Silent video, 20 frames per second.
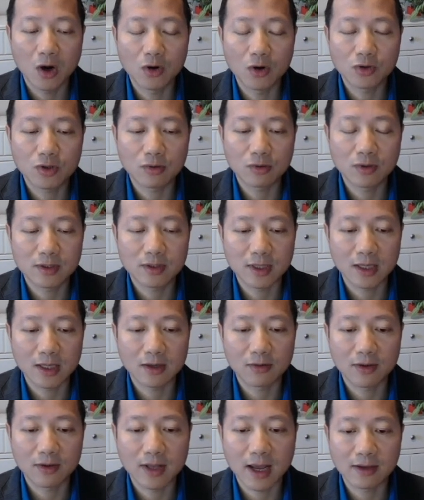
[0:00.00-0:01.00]
Also, the
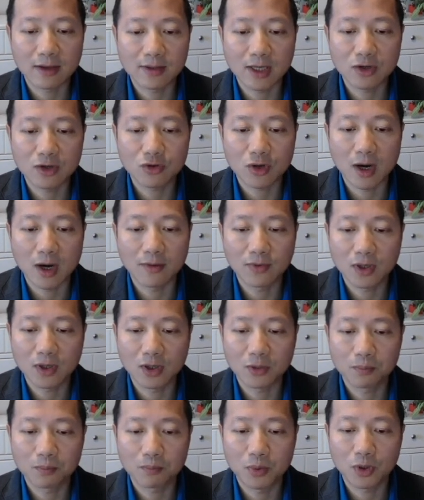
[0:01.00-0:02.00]
synchronization
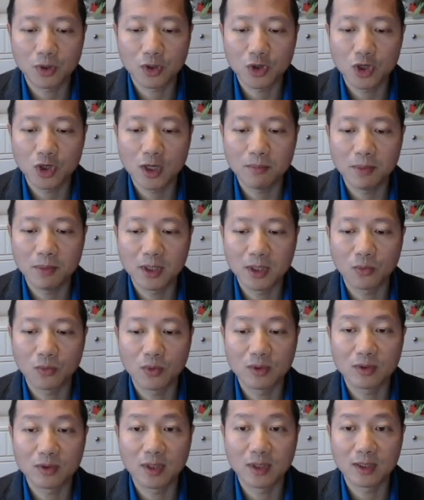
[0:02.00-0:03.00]
of
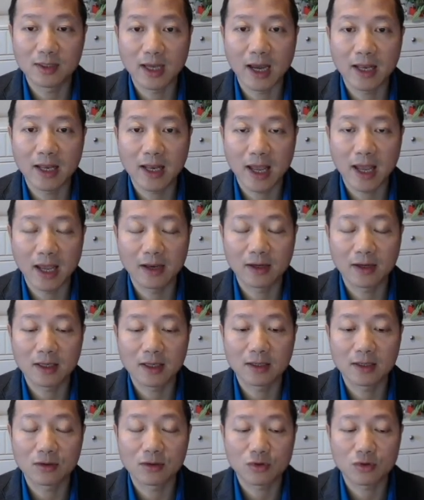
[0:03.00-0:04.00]
procurement with design
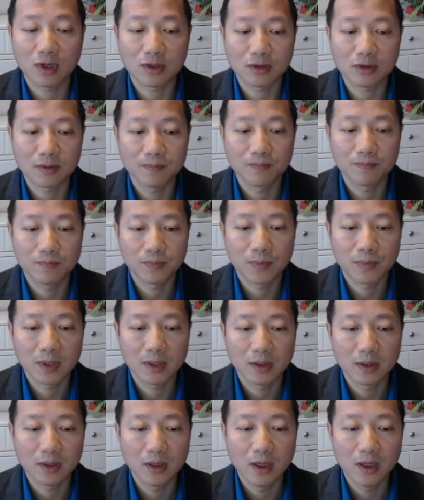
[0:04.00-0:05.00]
and construction.
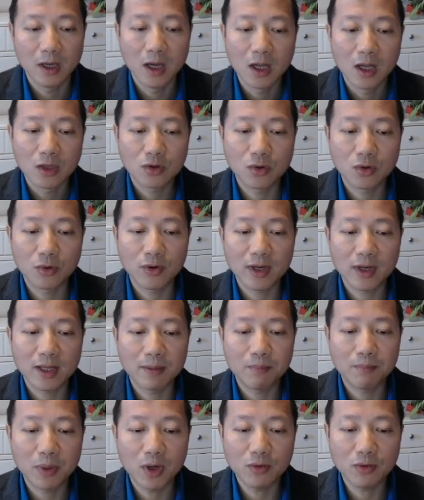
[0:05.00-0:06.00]

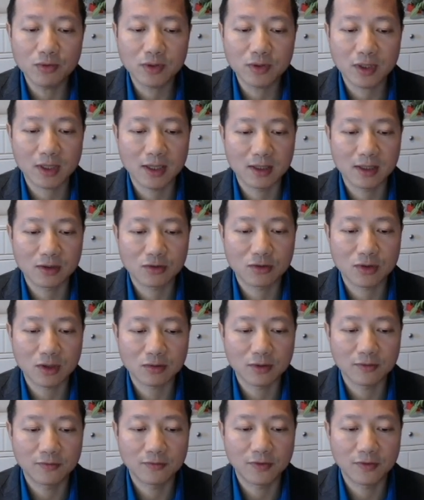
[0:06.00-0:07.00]
During the
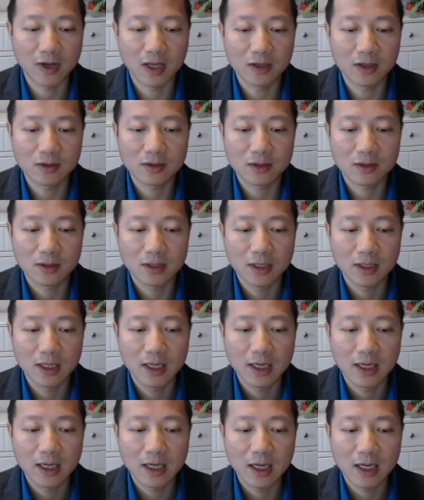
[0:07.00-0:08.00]
post-construction phase,
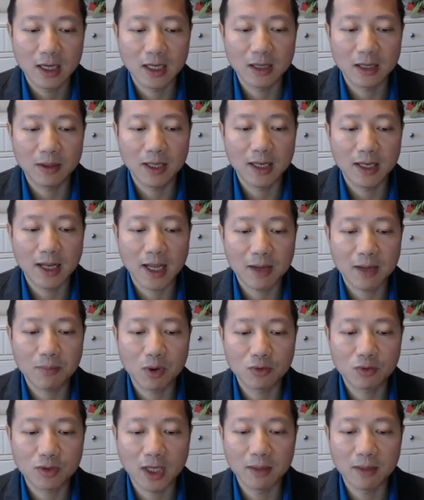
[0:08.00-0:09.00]
it
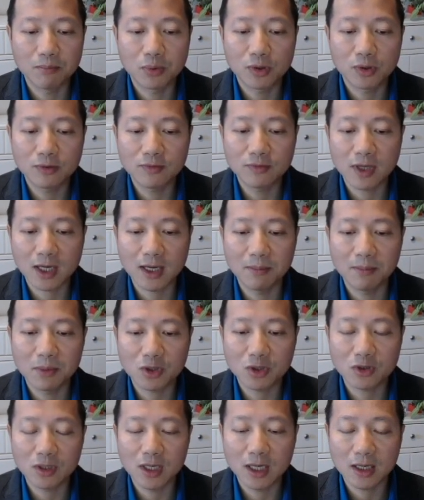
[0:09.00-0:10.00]
enables improved
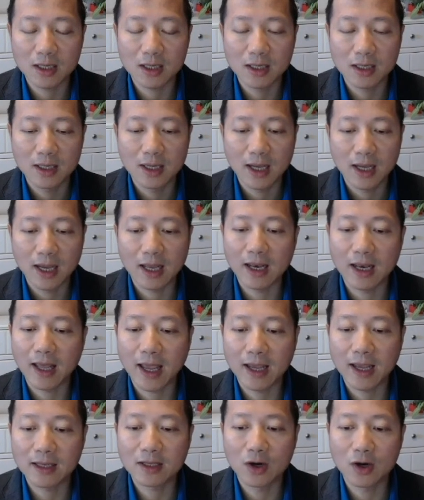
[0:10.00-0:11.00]
commissioning
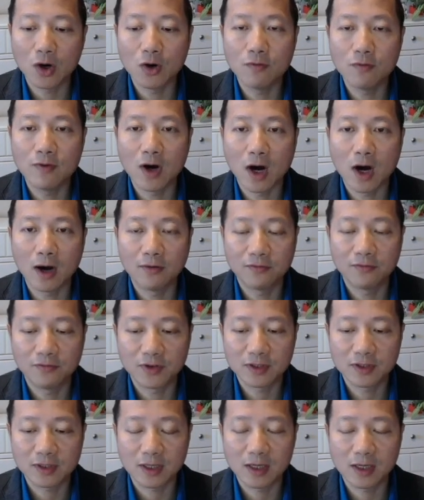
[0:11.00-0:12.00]
and handover
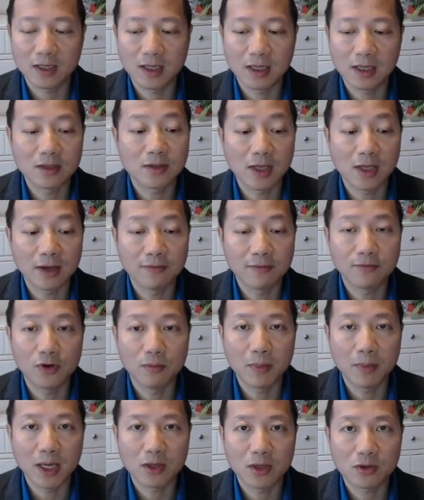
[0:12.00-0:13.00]
of facilities
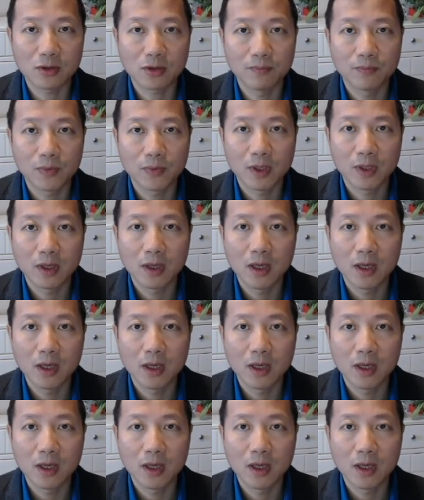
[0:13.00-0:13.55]
information.